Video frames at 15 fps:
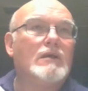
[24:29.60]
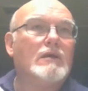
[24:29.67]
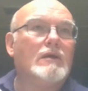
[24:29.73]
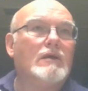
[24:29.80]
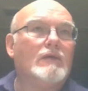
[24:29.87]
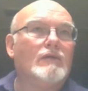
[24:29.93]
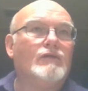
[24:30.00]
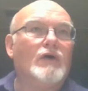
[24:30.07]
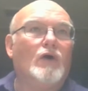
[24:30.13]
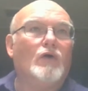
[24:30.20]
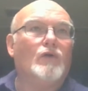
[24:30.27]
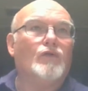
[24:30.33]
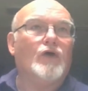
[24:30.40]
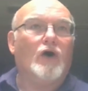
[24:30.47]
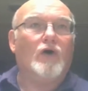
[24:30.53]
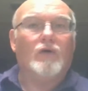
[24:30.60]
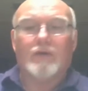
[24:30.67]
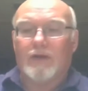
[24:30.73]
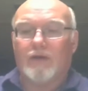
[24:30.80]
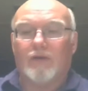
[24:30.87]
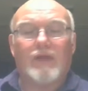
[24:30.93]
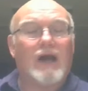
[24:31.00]
the whole the
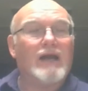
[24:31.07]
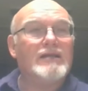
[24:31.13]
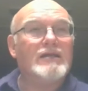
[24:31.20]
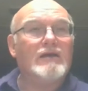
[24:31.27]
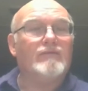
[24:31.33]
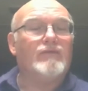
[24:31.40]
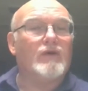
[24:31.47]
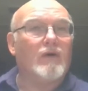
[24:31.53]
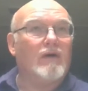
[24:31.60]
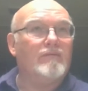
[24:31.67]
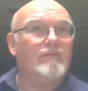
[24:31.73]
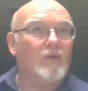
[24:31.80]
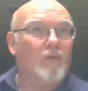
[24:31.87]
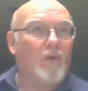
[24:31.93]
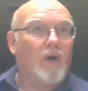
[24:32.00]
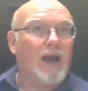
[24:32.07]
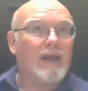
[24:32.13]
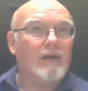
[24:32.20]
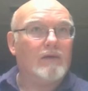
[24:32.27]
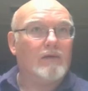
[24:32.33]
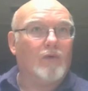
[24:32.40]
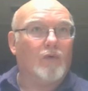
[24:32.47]
idea of the white
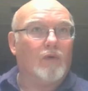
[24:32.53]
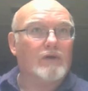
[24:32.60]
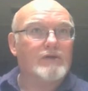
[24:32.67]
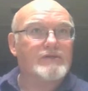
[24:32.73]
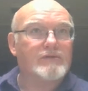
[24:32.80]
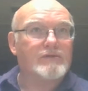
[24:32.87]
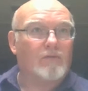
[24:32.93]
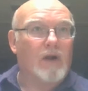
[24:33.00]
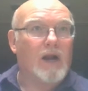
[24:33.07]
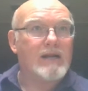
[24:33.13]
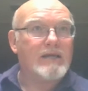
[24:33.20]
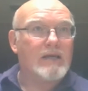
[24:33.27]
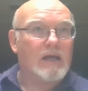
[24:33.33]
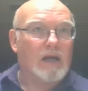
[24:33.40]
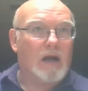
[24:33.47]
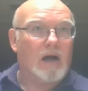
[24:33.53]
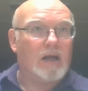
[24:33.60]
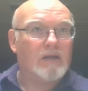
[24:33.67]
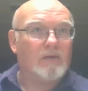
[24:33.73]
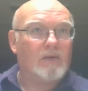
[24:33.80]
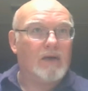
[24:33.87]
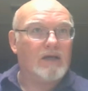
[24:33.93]
horse riding in
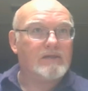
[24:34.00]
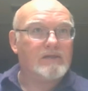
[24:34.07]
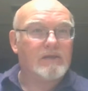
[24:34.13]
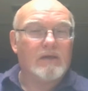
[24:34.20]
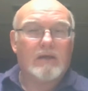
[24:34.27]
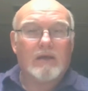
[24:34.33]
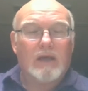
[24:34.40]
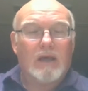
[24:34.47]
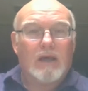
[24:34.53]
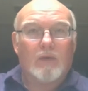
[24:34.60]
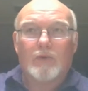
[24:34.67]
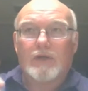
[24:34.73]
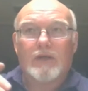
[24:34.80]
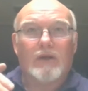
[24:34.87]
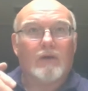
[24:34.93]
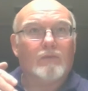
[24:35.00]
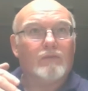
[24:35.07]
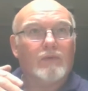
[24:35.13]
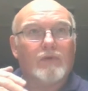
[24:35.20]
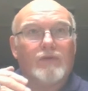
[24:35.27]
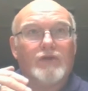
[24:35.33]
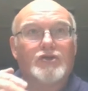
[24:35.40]
conquest. Well, the
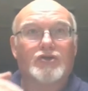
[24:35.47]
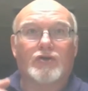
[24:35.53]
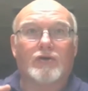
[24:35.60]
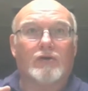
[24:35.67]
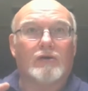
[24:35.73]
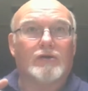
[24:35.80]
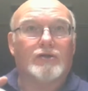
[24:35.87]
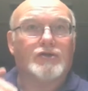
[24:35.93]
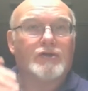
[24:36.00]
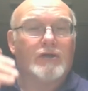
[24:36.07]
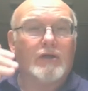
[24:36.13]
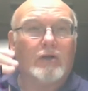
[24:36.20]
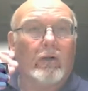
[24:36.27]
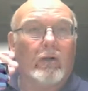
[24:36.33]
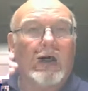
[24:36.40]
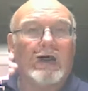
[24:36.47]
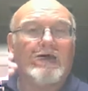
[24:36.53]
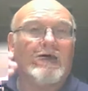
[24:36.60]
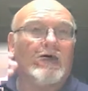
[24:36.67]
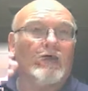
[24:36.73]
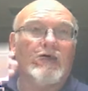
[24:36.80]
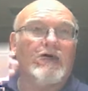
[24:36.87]
church was
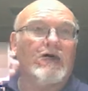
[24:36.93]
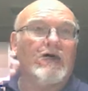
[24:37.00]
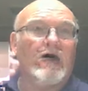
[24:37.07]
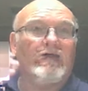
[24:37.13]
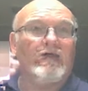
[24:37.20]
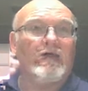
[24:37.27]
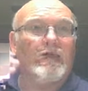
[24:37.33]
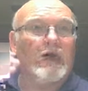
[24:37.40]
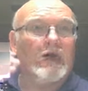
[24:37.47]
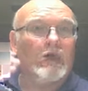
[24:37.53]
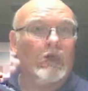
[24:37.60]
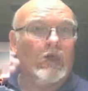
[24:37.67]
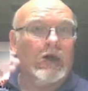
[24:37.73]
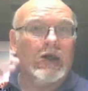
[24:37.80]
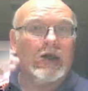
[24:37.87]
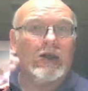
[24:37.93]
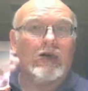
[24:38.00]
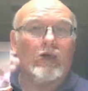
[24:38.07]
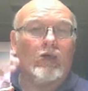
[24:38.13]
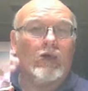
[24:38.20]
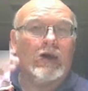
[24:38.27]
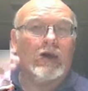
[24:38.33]
right there with the government
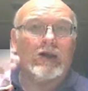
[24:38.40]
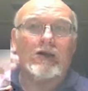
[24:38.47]
when